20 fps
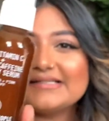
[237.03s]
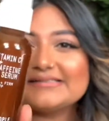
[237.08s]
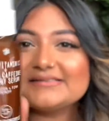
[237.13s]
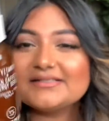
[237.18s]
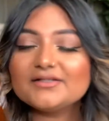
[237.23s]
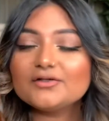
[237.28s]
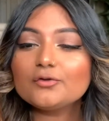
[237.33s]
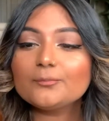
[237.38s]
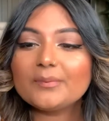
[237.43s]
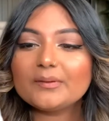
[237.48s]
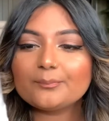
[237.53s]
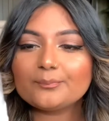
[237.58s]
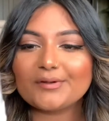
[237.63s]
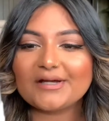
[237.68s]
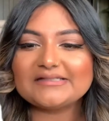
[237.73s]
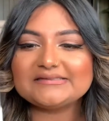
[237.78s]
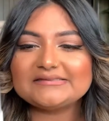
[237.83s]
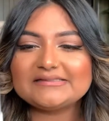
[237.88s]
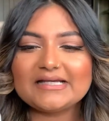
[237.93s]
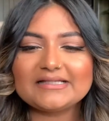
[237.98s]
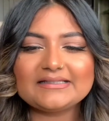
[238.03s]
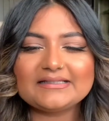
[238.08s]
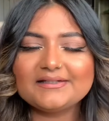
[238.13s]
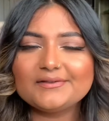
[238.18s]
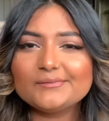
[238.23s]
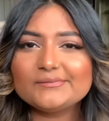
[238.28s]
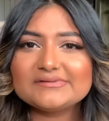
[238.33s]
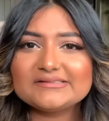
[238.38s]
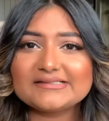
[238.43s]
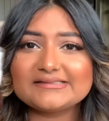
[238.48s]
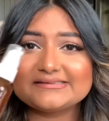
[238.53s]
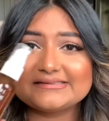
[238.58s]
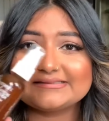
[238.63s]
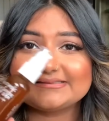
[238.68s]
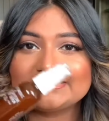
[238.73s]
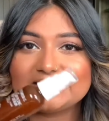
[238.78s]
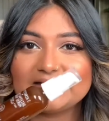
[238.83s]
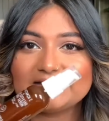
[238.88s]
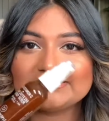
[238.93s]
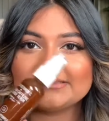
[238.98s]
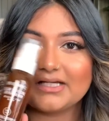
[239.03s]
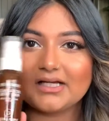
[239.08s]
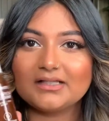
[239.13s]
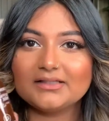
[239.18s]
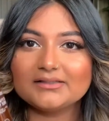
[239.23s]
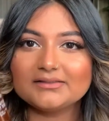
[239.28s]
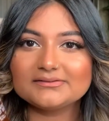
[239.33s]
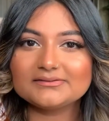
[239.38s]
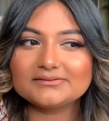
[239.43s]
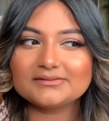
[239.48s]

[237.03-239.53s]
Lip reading: a little bit pricey. I think it was like $68.